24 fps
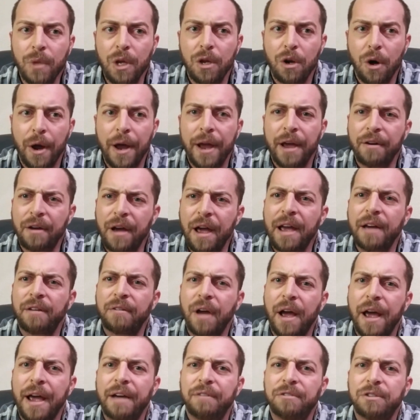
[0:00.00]
know,
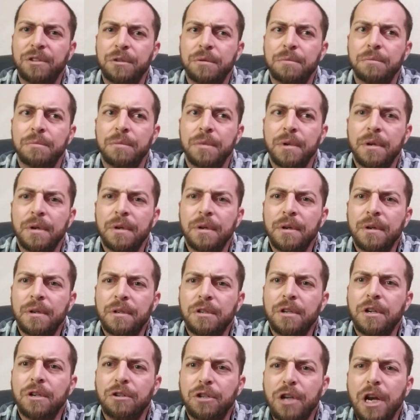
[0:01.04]
I have some,
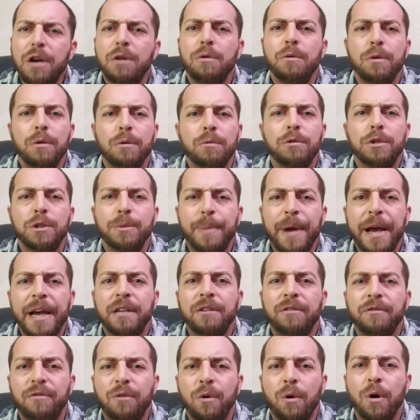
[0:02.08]
you know, genuine
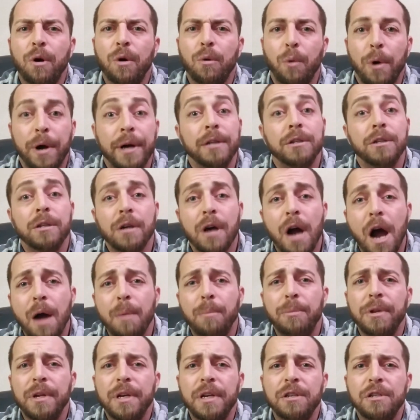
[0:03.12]
respect for what he's
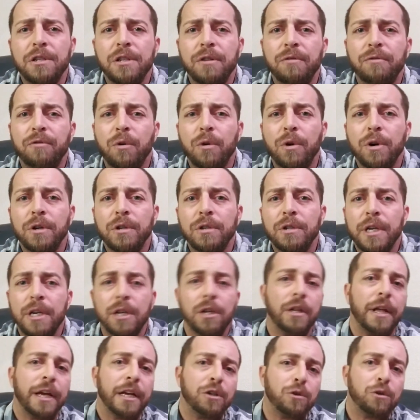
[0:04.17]
accomplished and for his
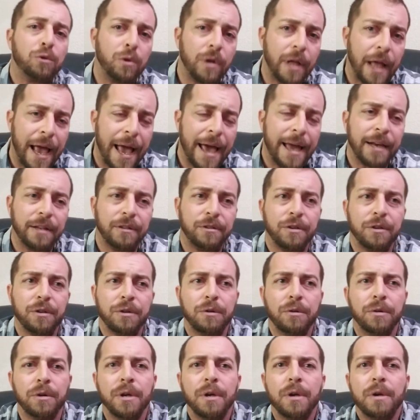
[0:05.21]
intellectual
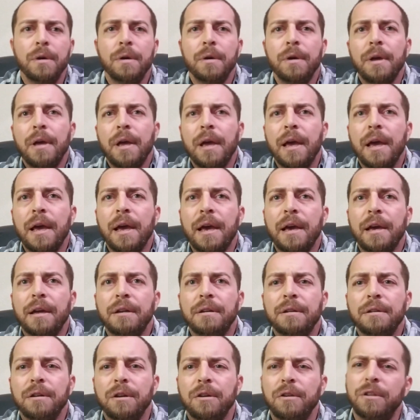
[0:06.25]
attitude,
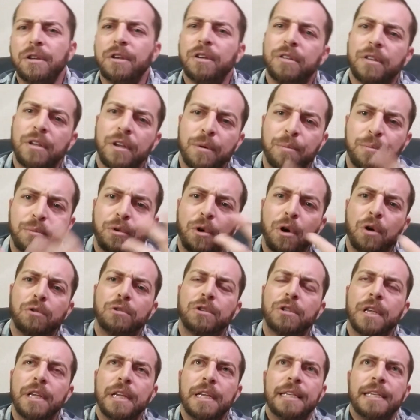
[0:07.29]
and, you know, the
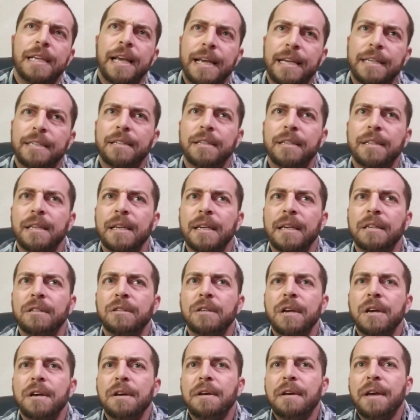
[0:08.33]
approach that he takes to things
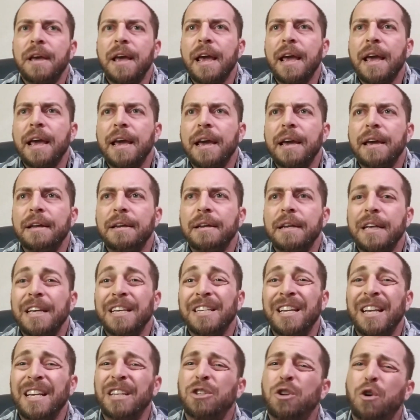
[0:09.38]
and
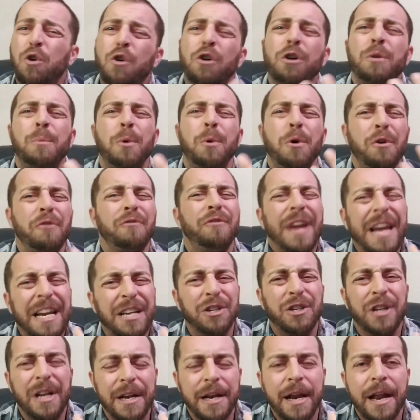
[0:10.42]
his core
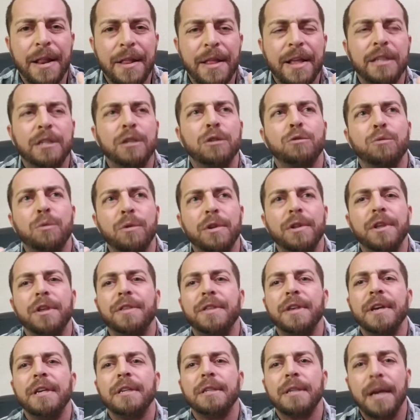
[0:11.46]
motivation. And this is one of the
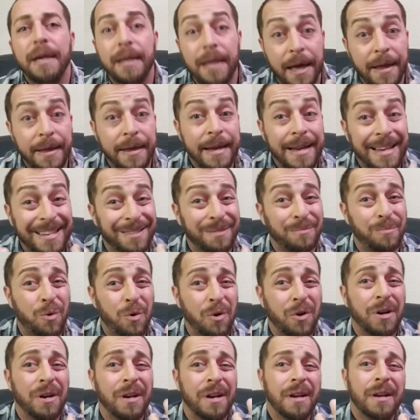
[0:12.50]
things I think is
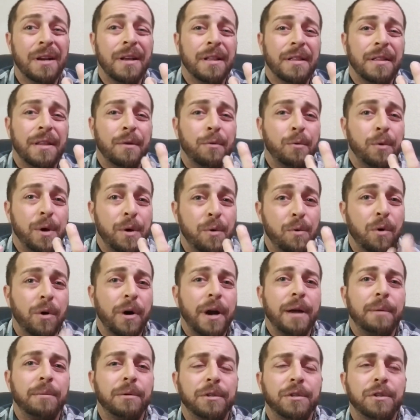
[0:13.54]
important that we were
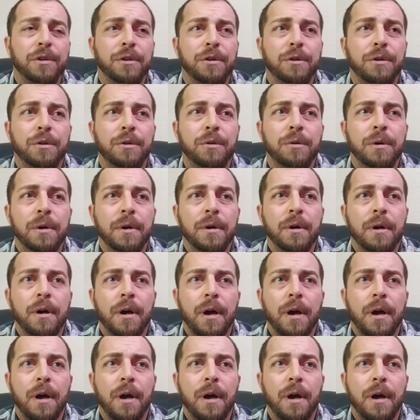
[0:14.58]
able to